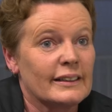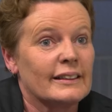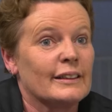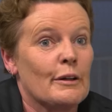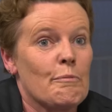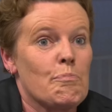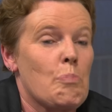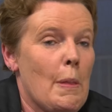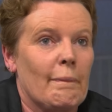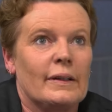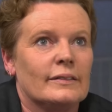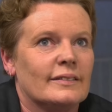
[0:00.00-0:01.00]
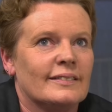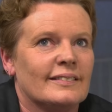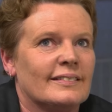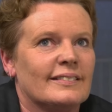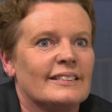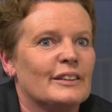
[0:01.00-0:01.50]
um,
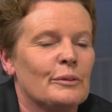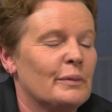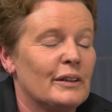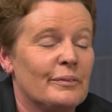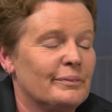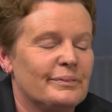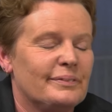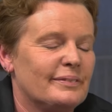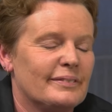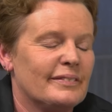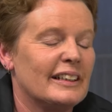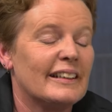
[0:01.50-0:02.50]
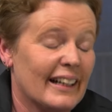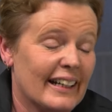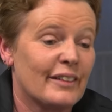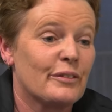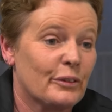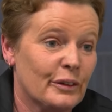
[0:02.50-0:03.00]
oh, it would be really
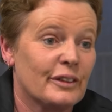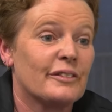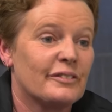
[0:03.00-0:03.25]
hard for her,